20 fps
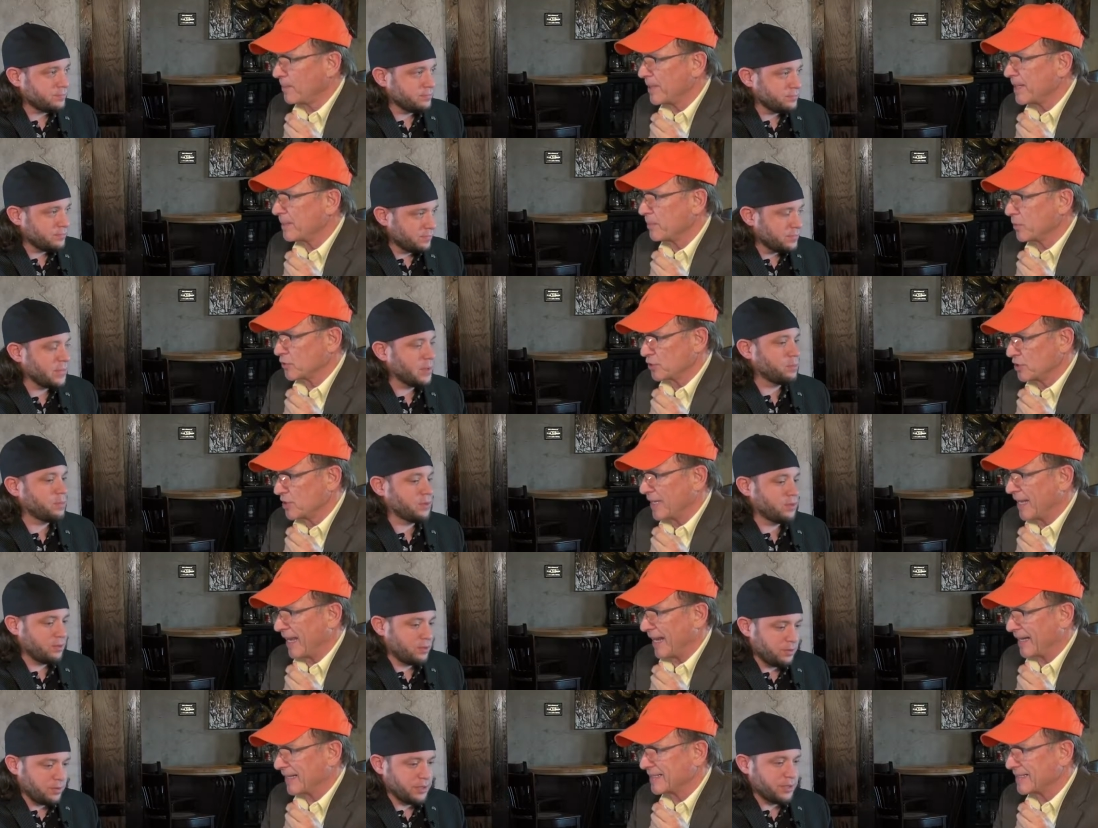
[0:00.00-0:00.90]
Speaker 1: people's
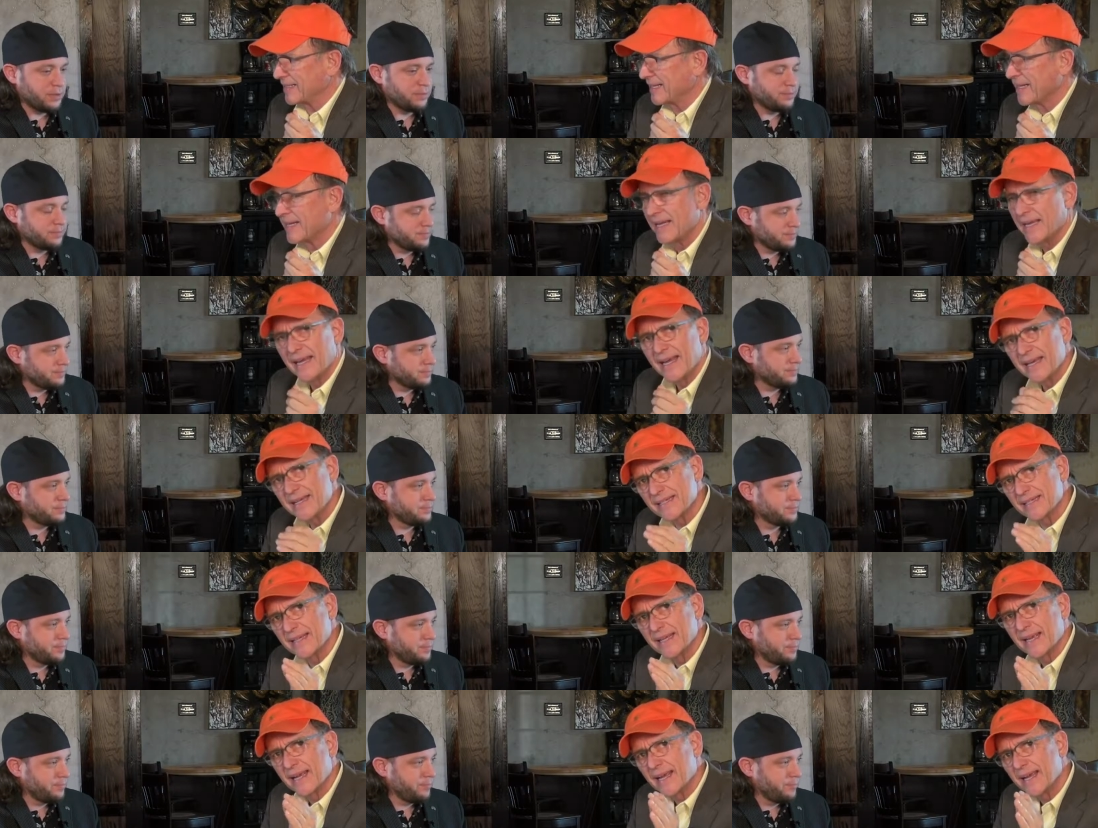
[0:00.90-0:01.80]
necks, is,
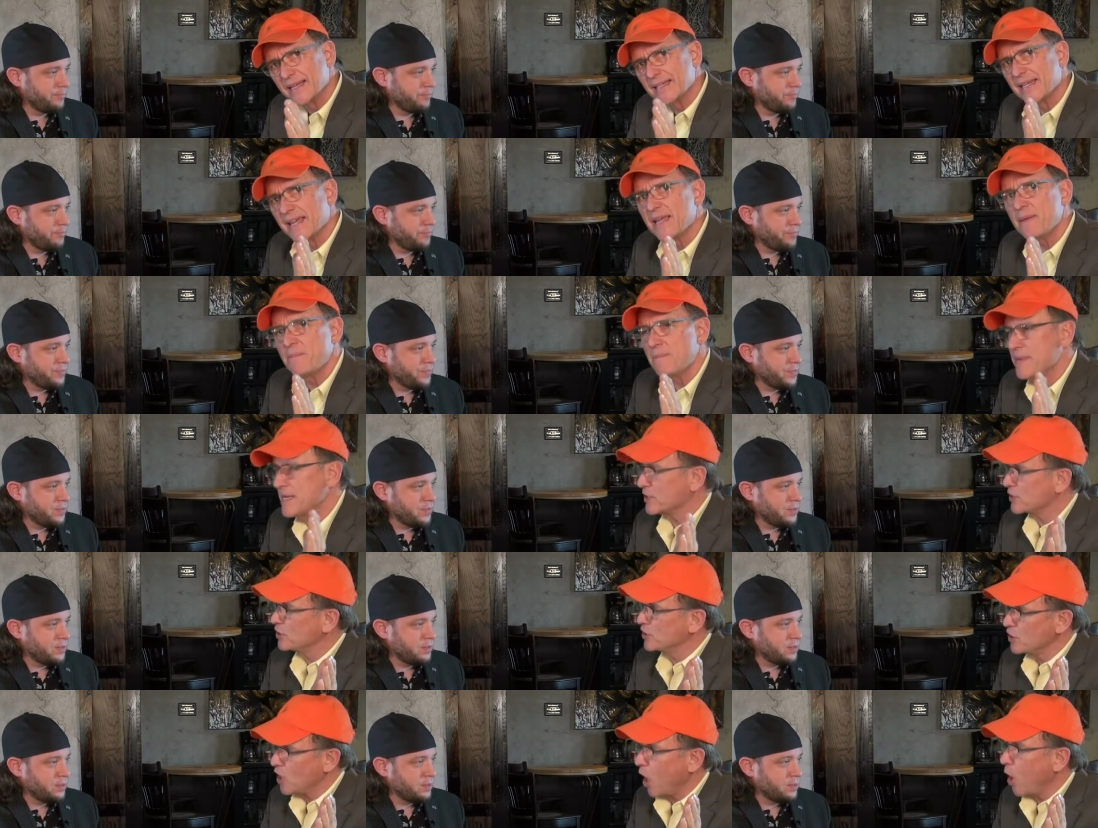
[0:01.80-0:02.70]
is he
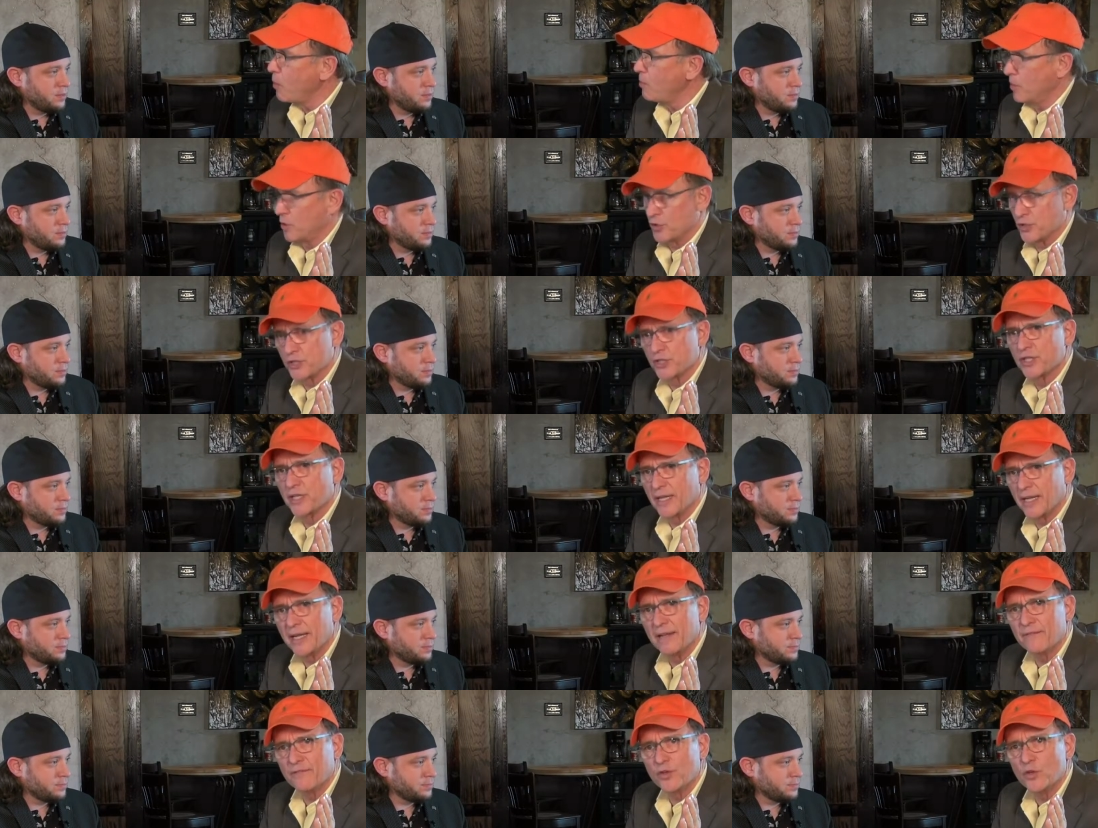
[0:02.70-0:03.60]
misnomers,
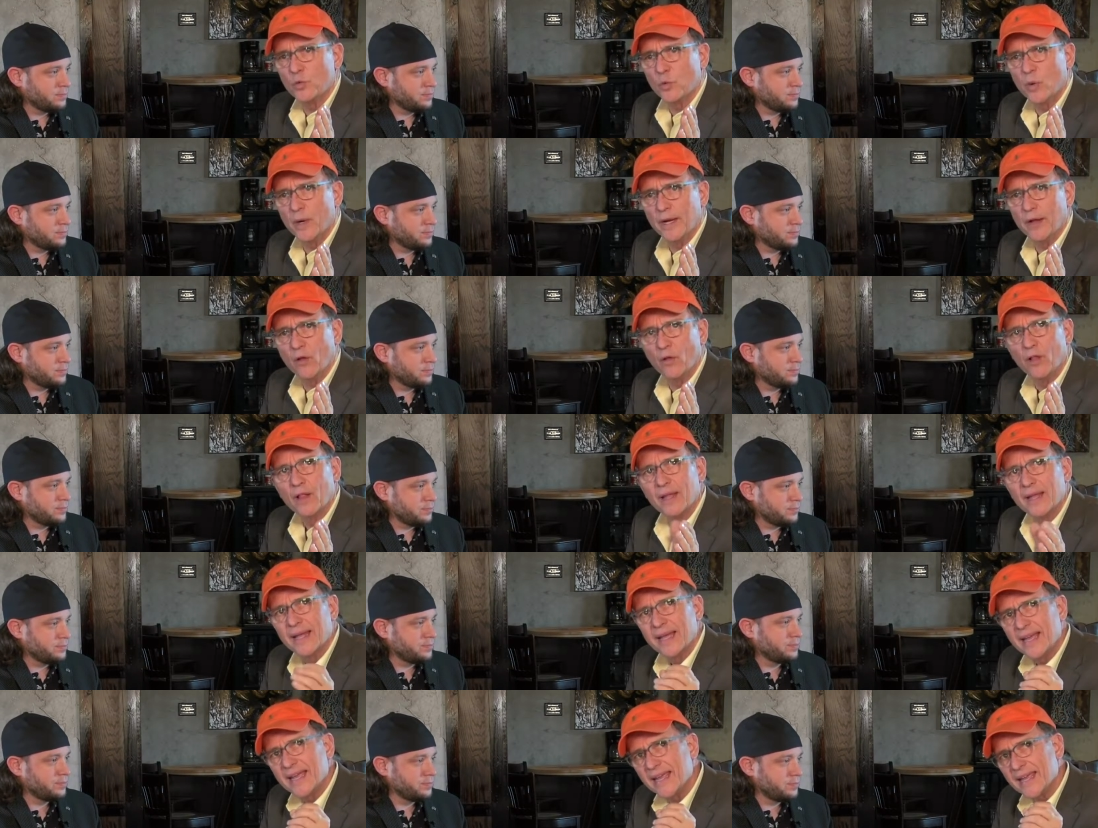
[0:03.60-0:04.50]
if you will.
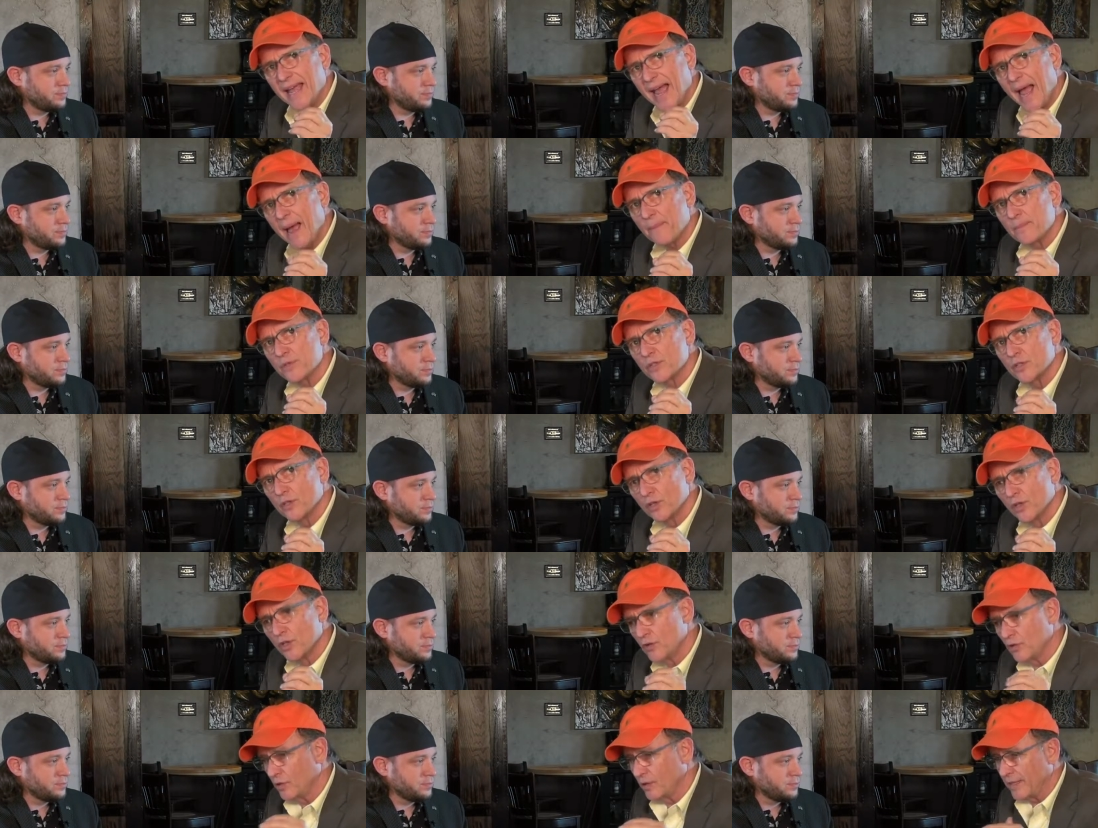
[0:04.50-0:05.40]
He
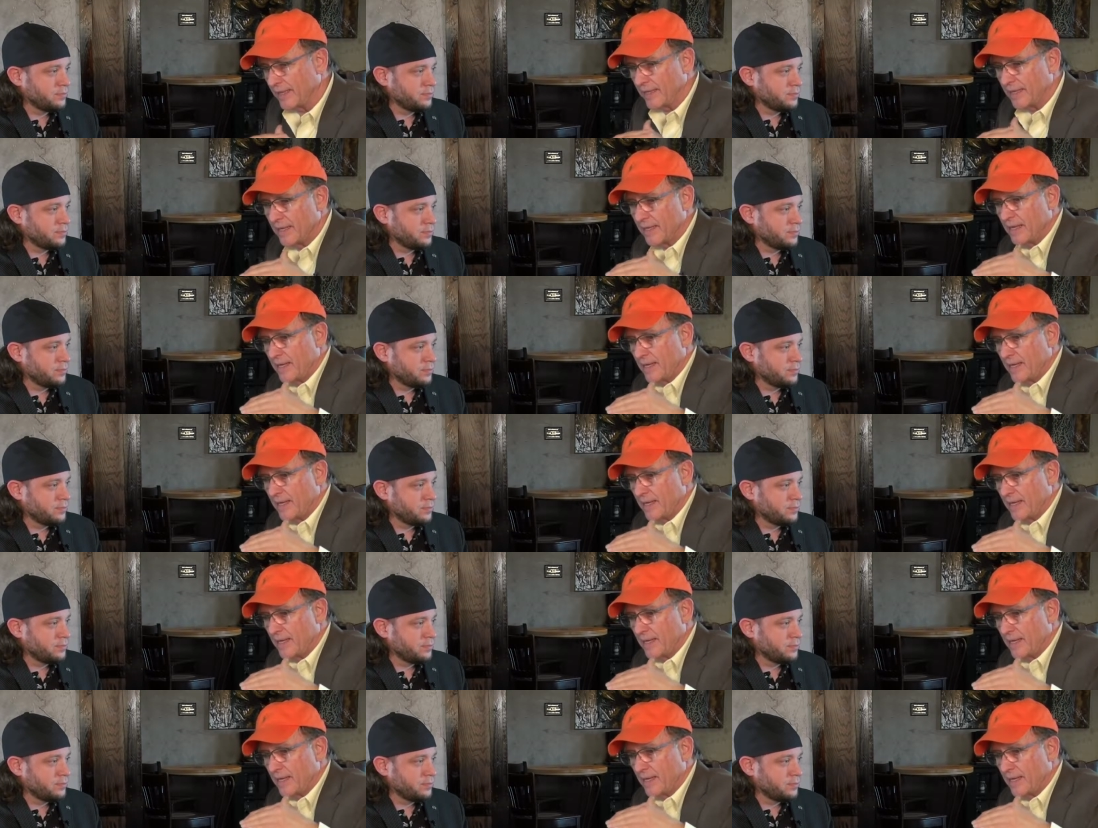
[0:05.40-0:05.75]
absolutely